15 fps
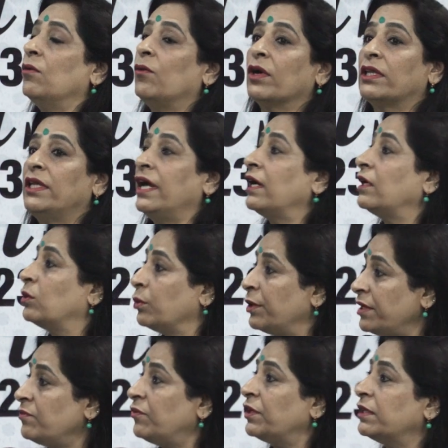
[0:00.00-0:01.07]
what they are
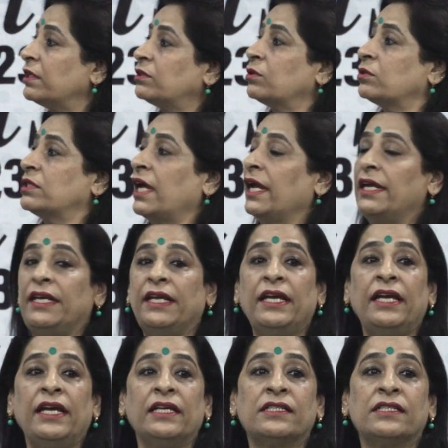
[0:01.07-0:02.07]
doing for the society.